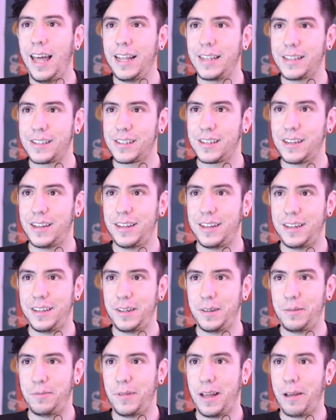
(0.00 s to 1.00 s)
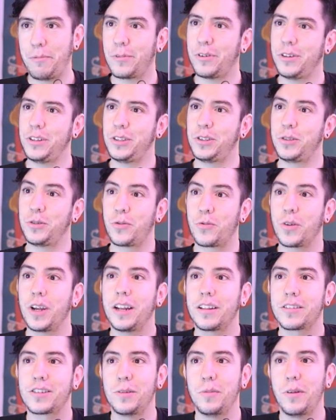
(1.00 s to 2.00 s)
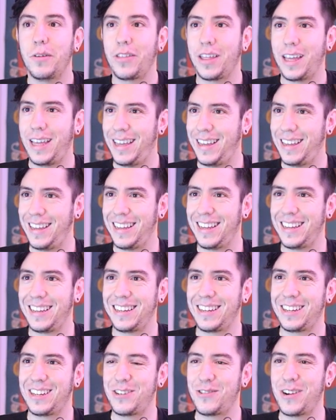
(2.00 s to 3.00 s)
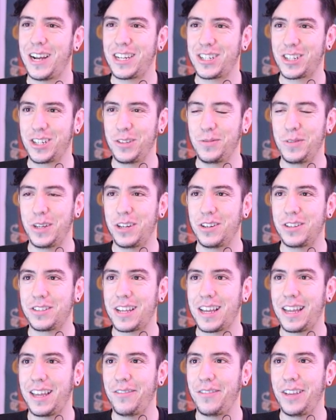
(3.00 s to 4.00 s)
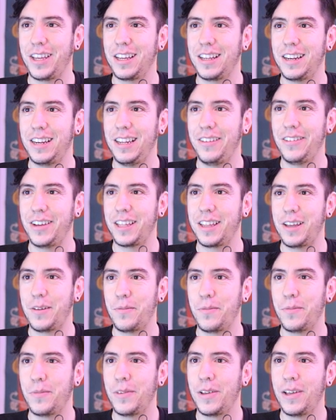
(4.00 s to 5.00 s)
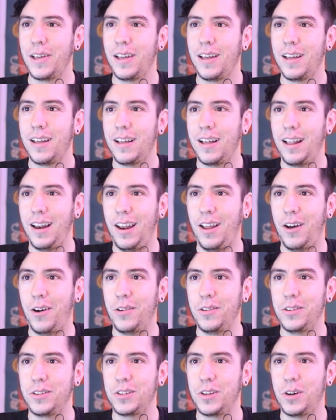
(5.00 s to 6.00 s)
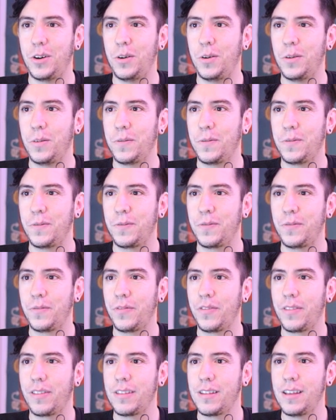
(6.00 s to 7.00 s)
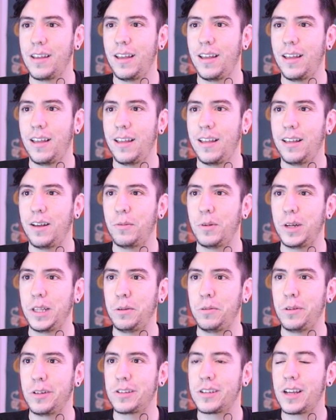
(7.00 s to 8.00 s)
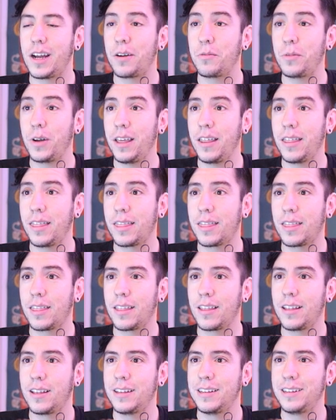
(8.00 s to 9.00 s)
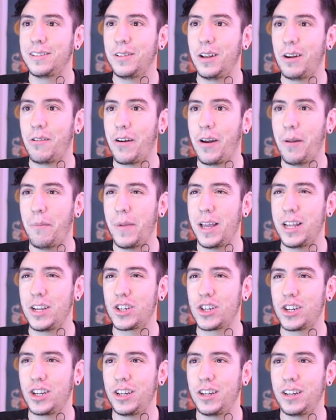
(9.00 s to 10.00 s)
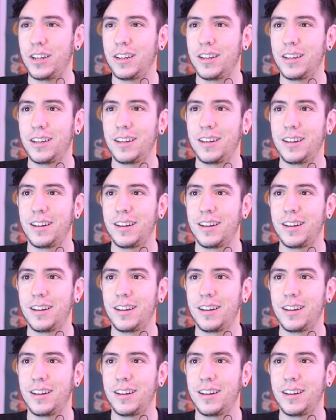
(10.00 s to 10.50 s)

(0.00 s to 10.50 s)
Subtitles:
Let's I'm going to read some of the questions because I've been leaving them alone. So what did we start with? We already mentioned.